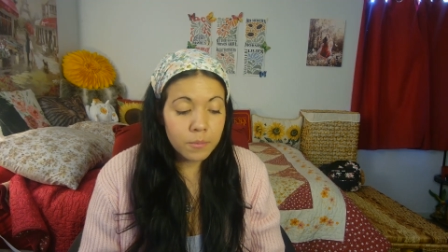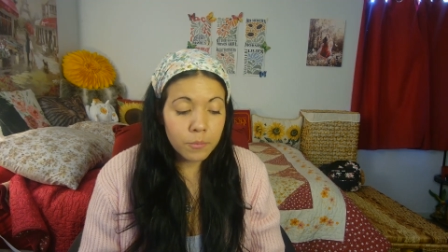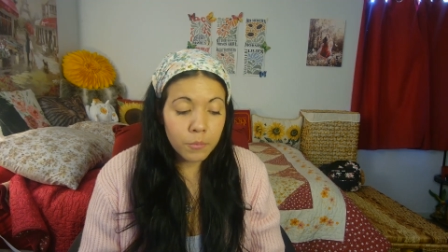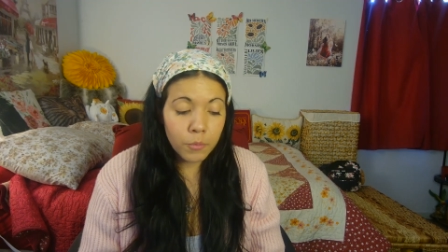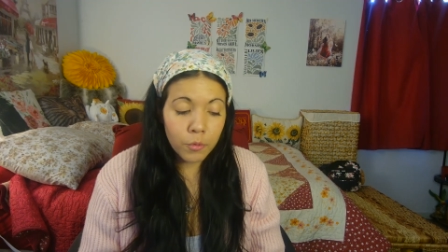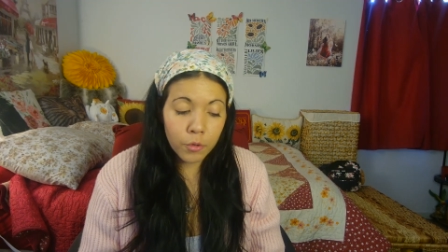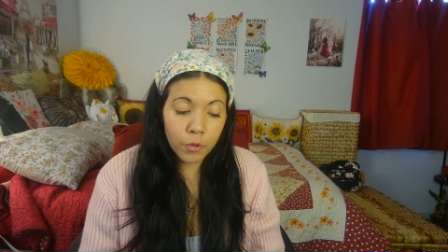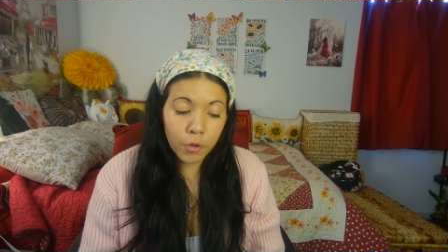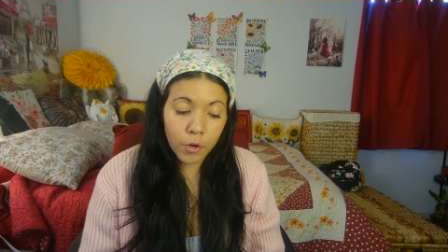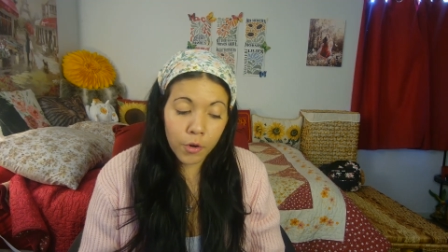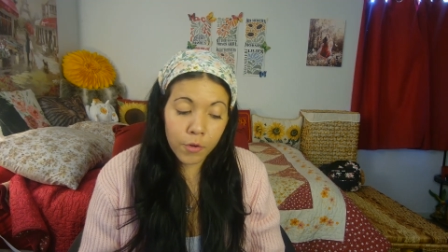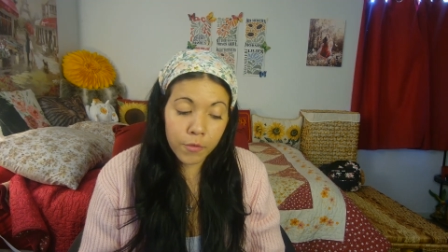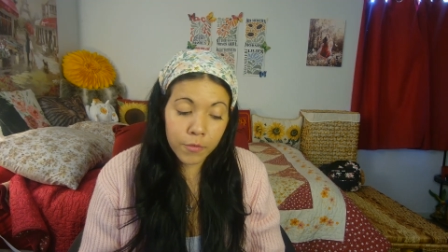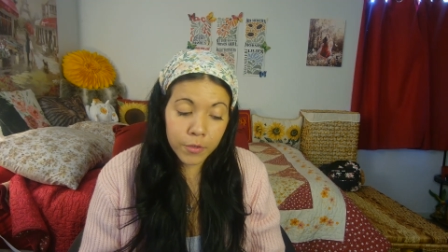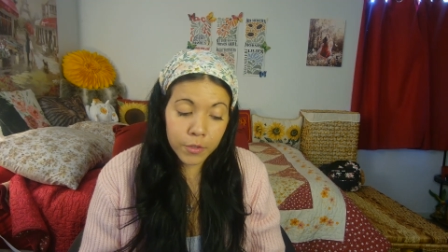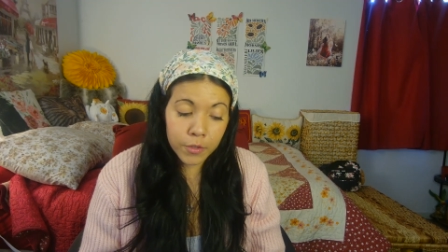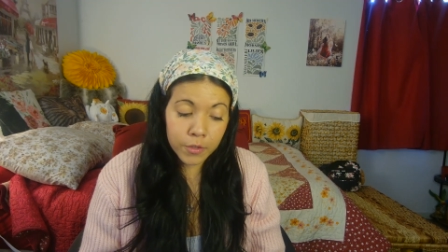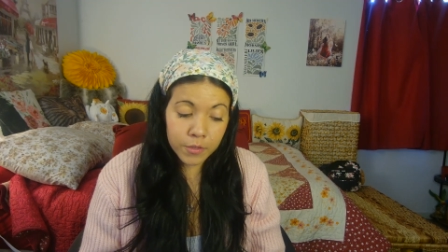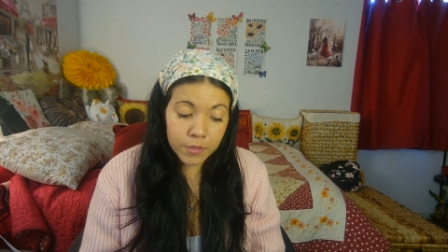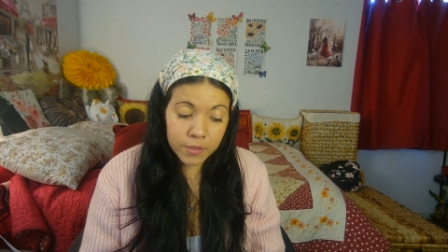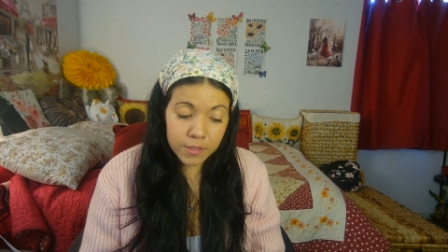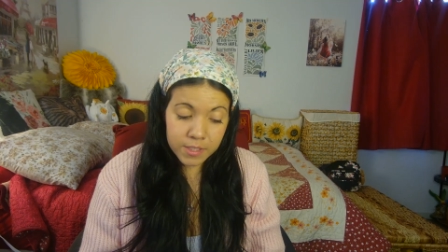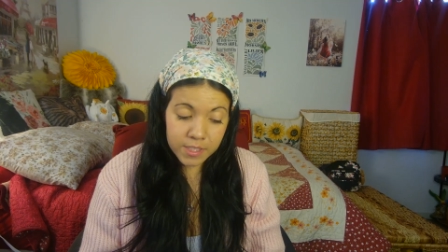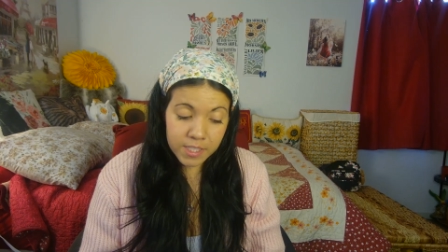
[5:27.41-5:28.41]

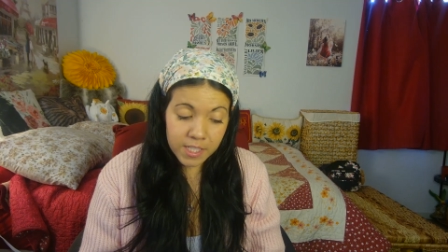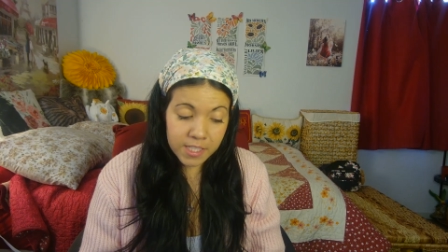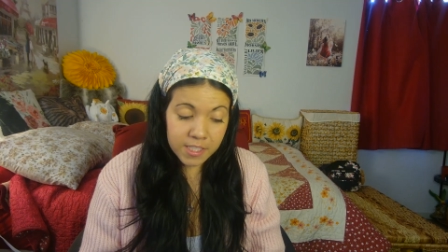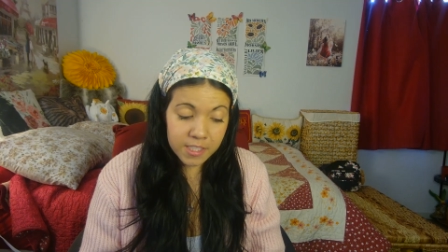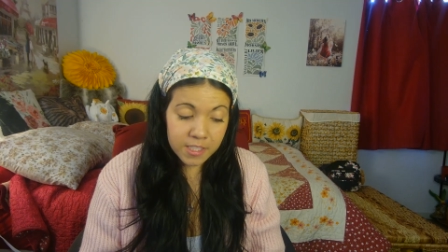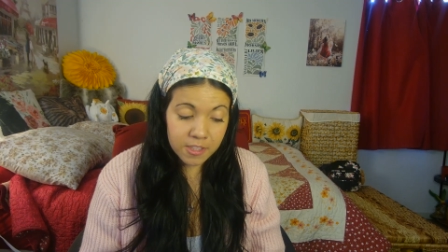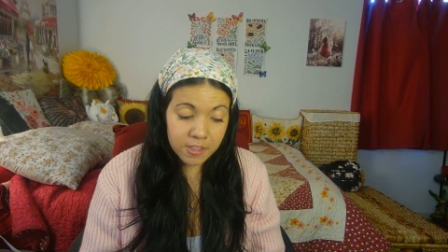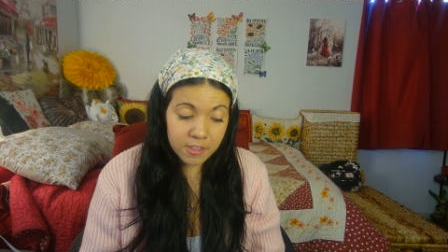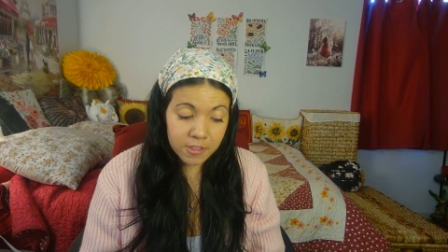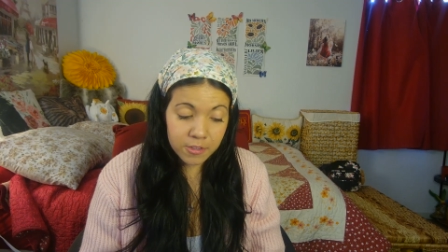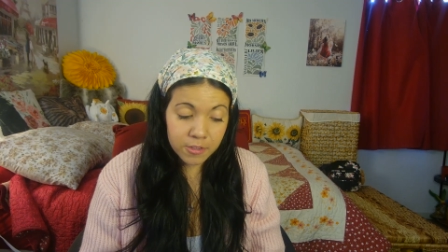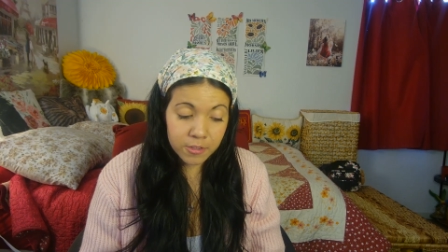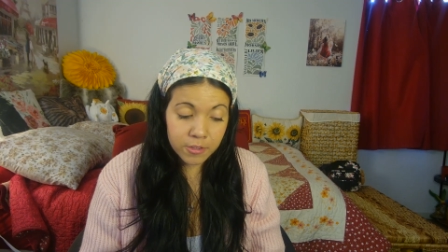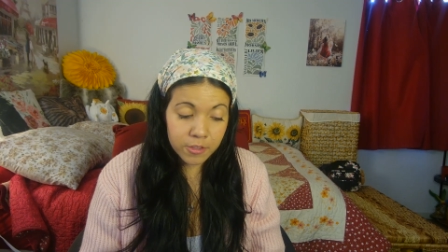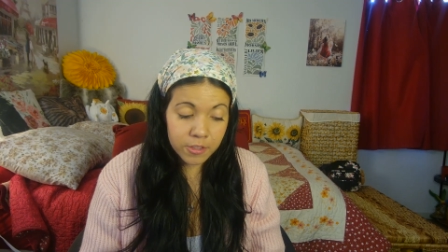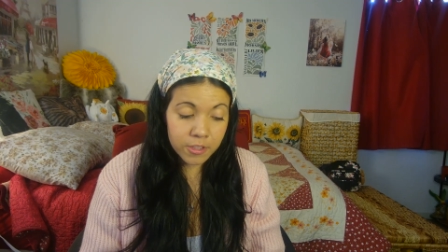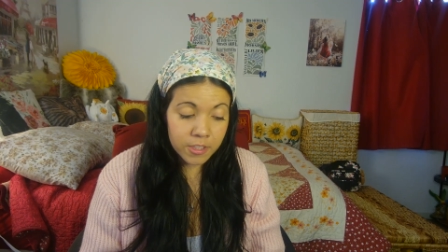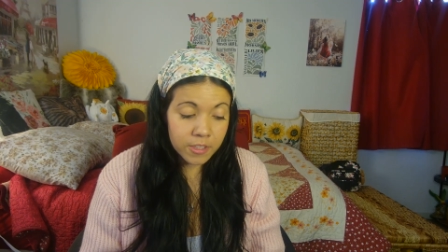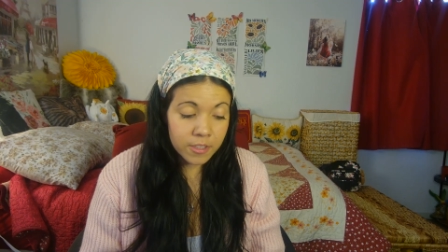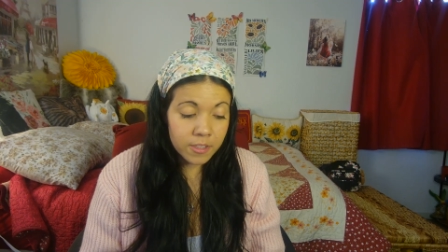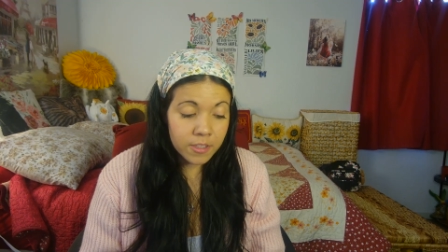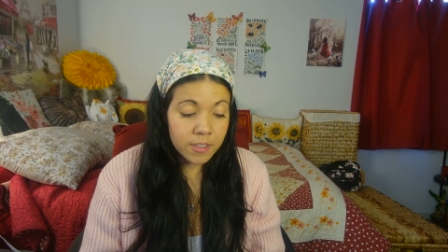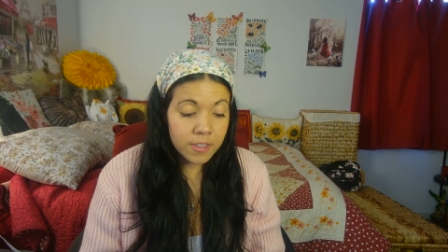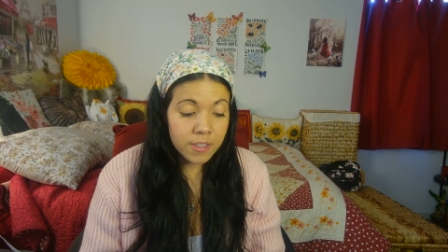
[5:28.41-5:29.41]
Moreover, says the
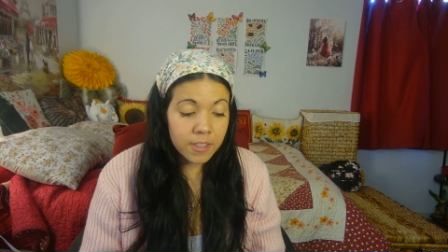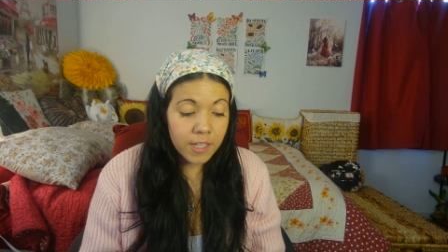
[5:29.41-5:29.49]
Lord,